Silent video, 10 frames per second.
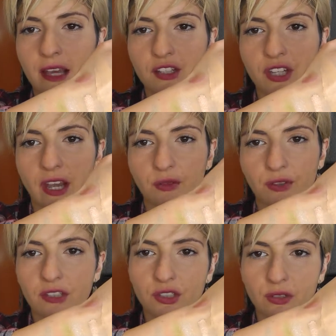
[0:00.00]

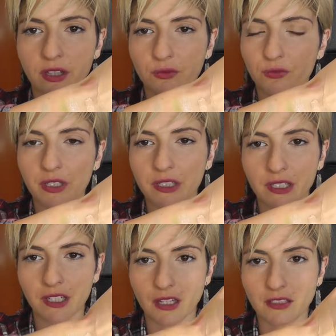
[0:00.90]
eyeshadow that you can
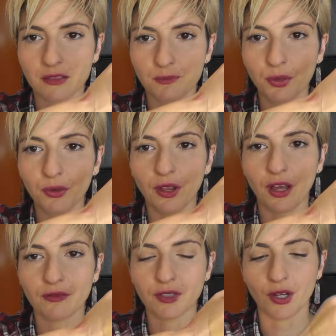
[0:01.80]
really not pull
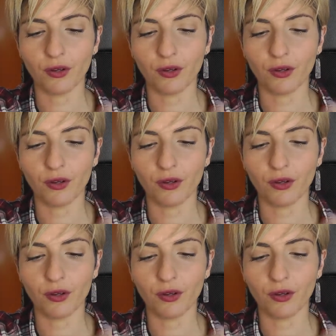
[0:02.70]
off, you